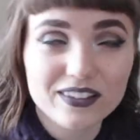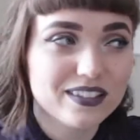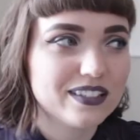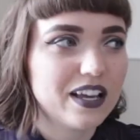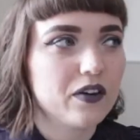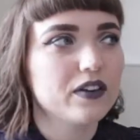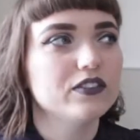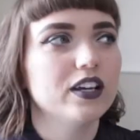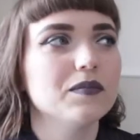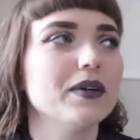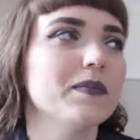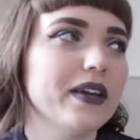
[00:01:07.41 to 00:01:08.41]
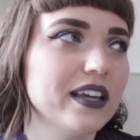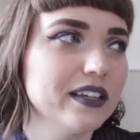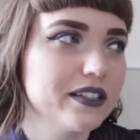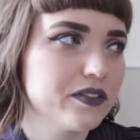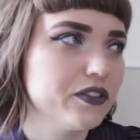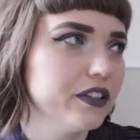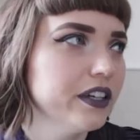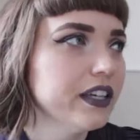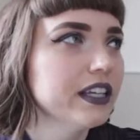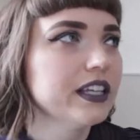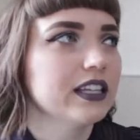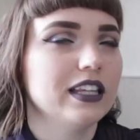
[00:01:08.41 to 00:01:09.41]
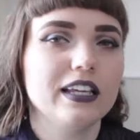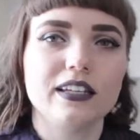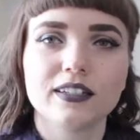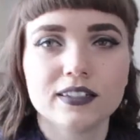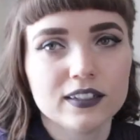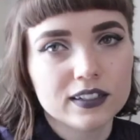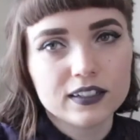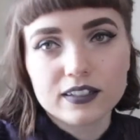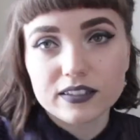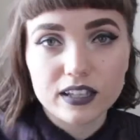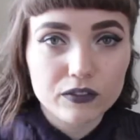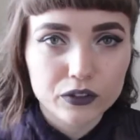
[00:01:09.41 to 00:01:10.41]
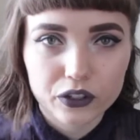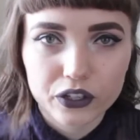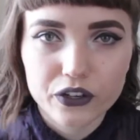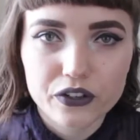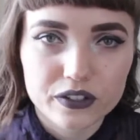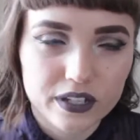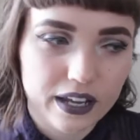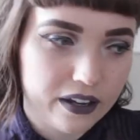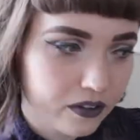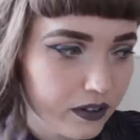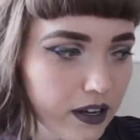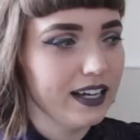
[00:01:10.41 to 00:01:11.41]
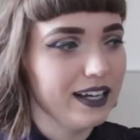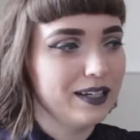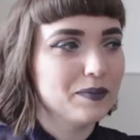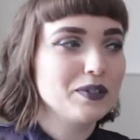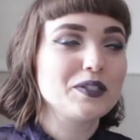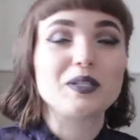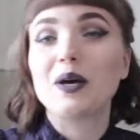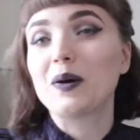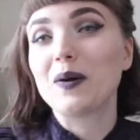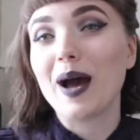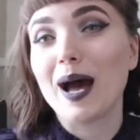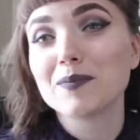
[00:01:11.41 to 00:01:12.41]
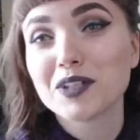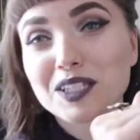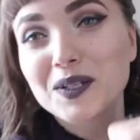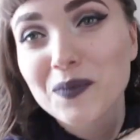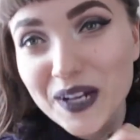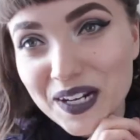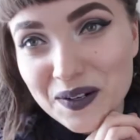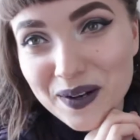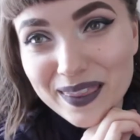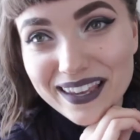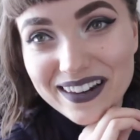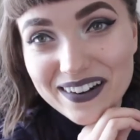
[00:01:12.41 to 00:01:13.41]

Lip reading: This is how I've done my bangs for like several years now. So I'm just a weirdo on the